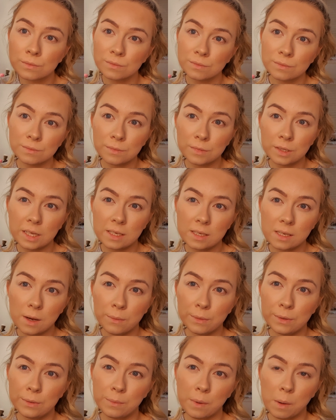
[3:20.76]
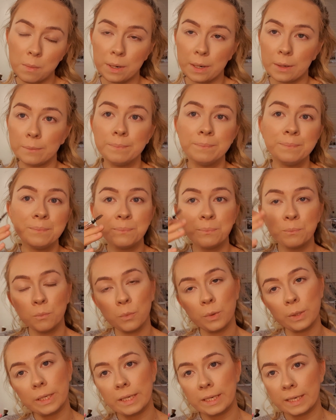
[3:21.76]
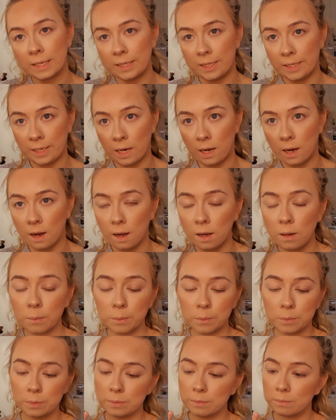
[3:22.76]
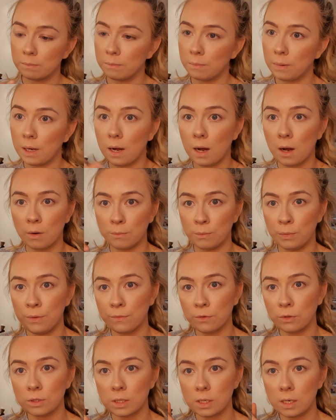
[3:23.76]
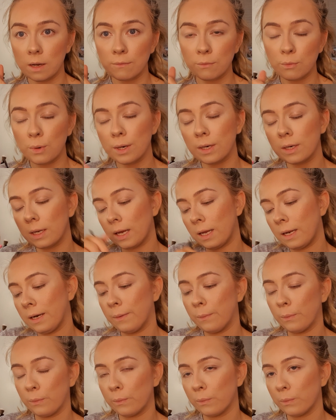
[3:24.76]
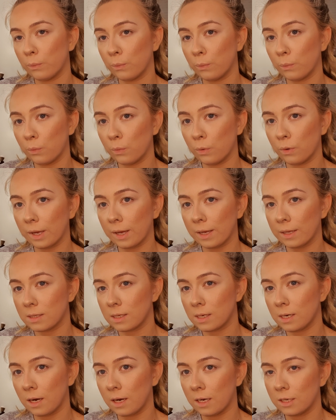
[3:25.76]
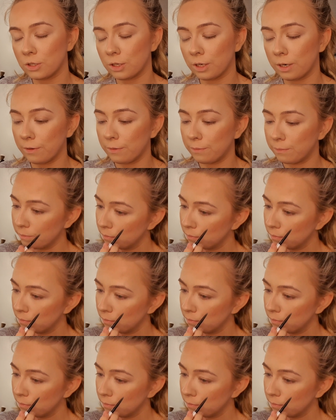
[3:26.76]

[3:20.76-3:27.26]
So that's how I do my brow. I'm going to clean that up, but I'll move on to the other one and then we'll get to the eyeshadow.